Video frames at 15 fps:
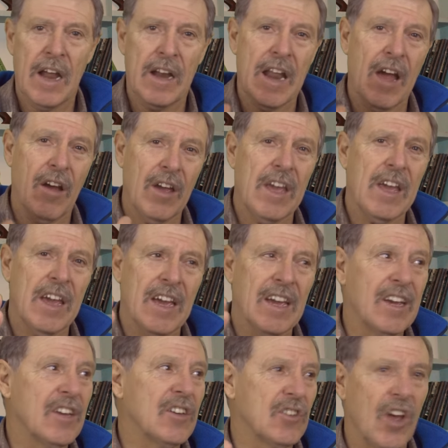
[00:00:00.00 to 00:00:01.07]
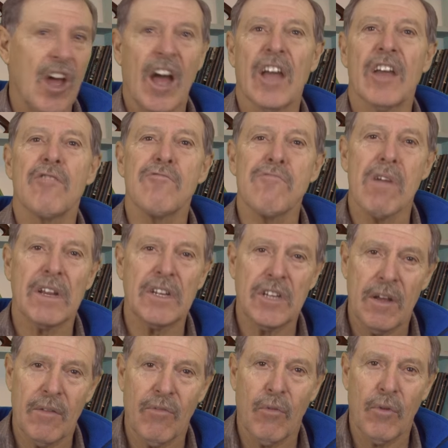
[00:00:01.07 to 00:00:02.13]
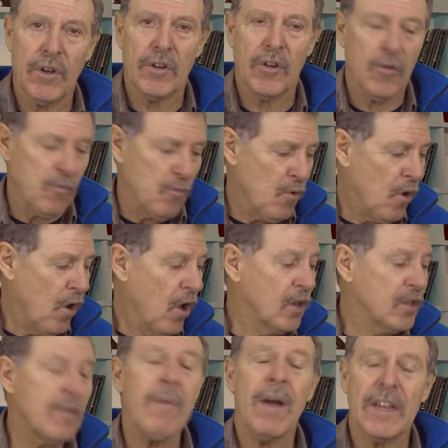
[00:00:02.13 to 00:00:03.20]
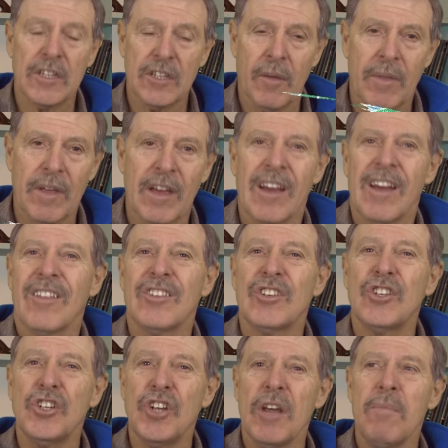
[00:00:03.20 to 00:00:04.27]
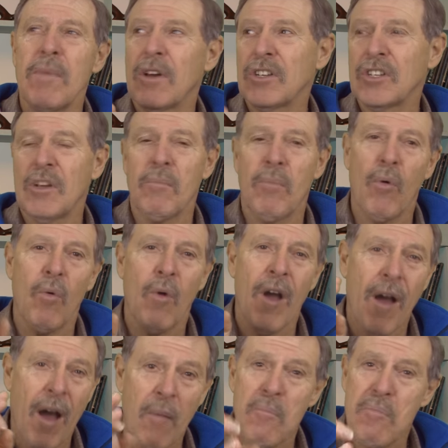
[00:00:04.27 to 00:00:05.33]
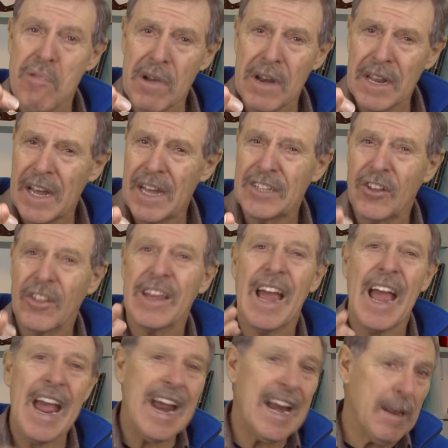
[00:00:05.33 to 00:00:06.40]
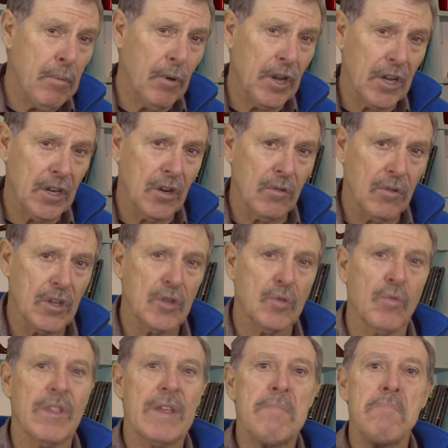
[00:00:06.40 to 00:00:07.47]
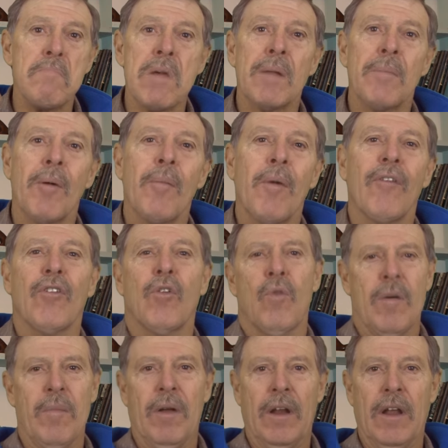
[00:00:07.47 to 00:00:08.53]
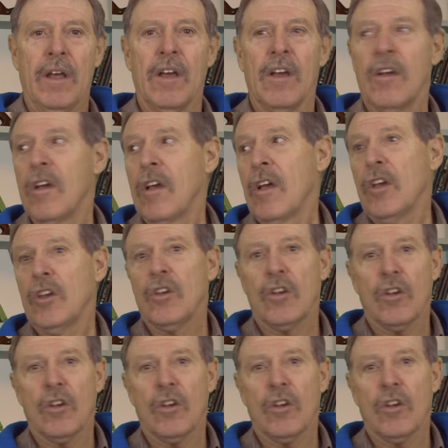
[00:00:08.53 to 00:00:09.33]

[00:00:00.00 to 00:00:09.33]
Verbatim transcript: Now, here is a great tip for you to do, to make something that's cheap, simple, and pretty easy. Anybody can do this with the minimum of equipment. You